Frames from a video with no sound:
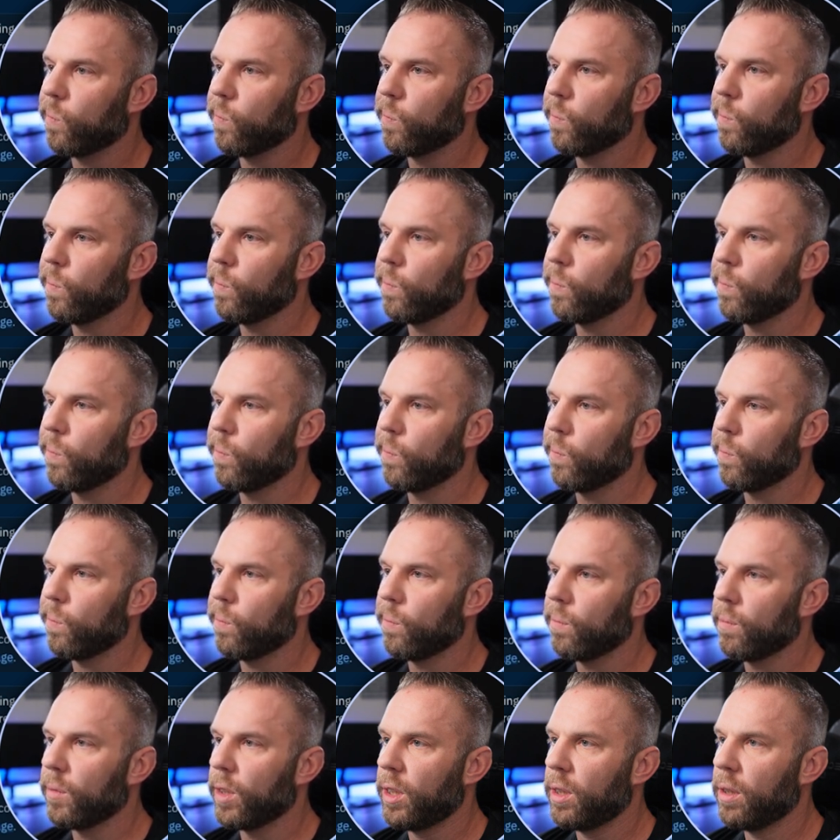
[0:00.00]
Mm,
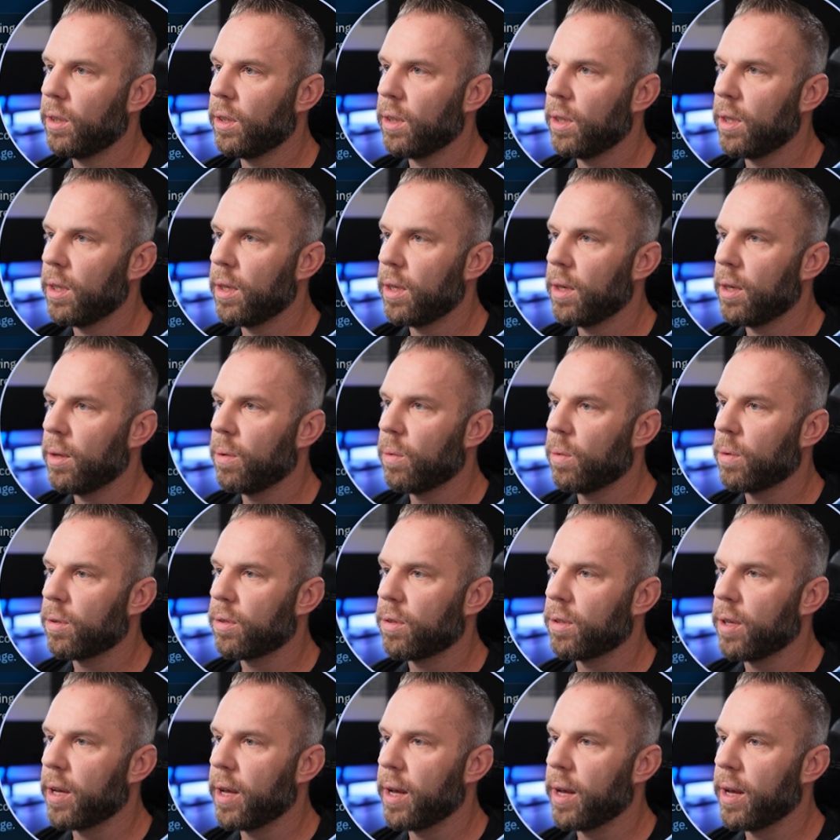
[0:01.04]
we'll
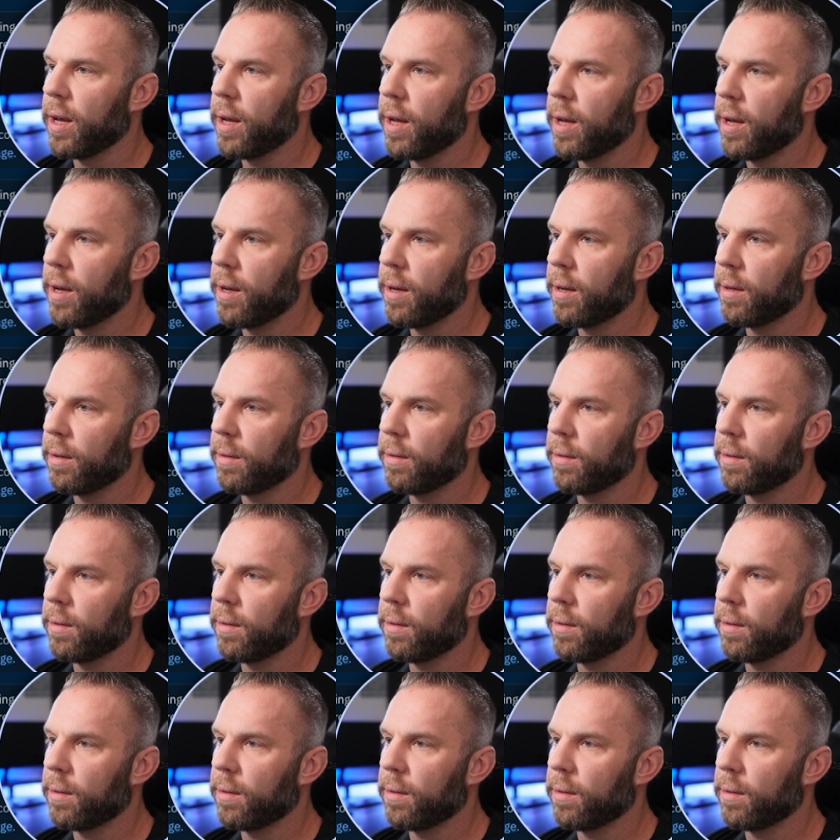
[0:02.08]
say...